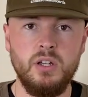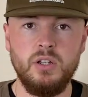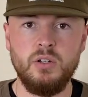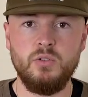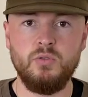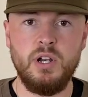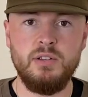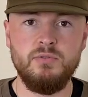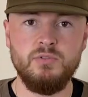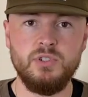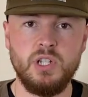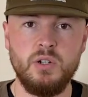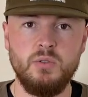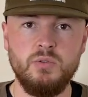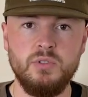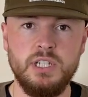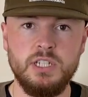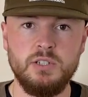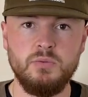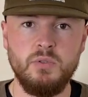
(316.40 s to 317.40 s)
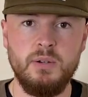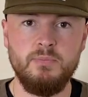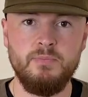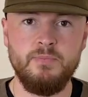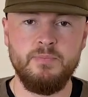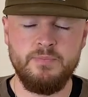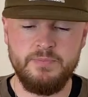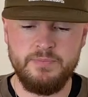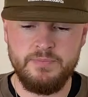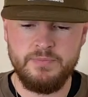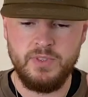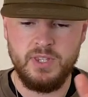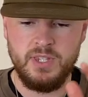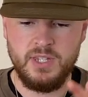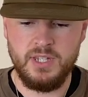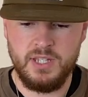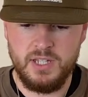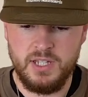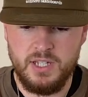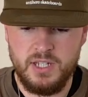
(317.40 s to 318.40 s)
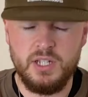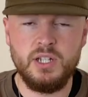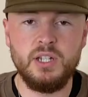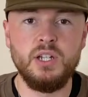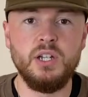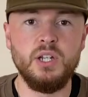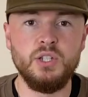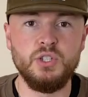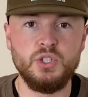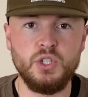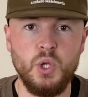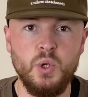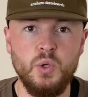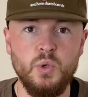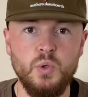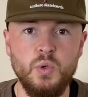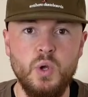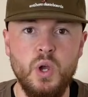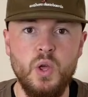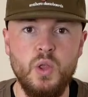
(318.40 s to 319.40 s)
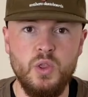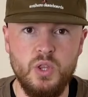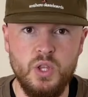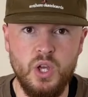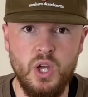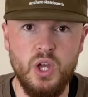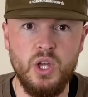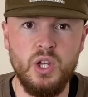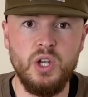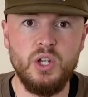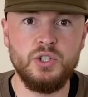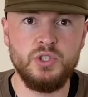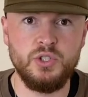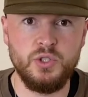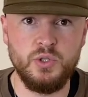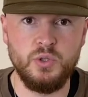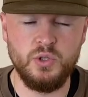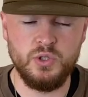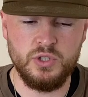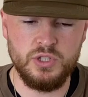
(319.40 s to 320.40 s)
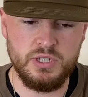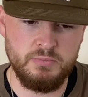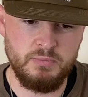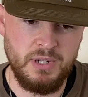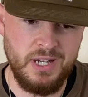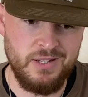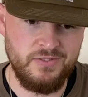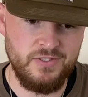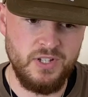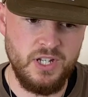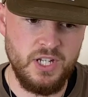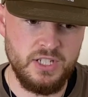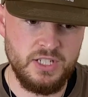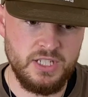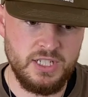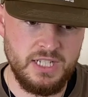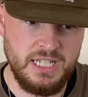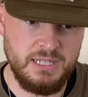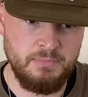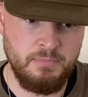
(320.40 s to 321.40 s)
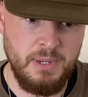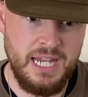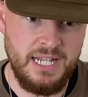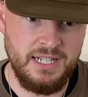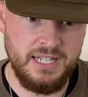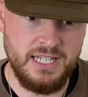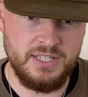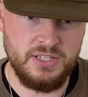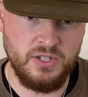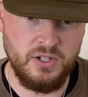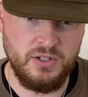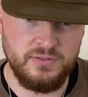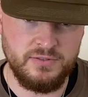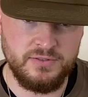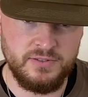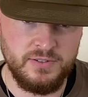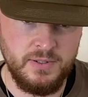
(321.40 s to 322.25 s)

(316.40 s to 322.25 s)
great result on this one. To the shorts, but first, let's ping this off.